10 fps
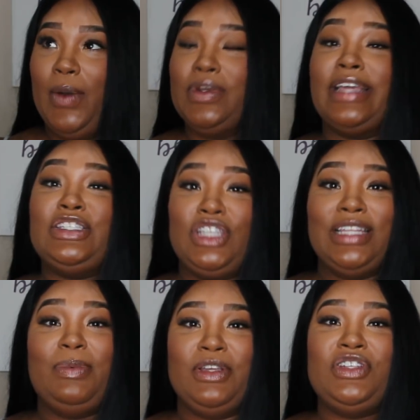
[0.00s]
when I saw
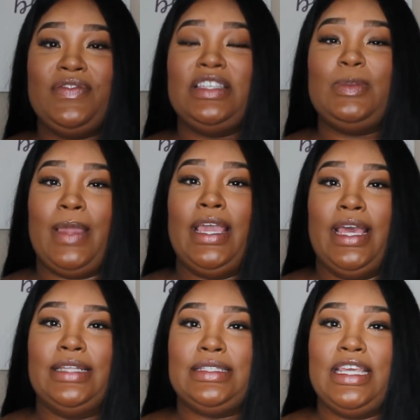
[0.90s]
the picture of these
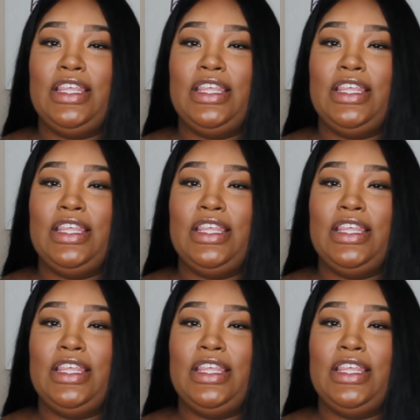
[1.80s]
pants,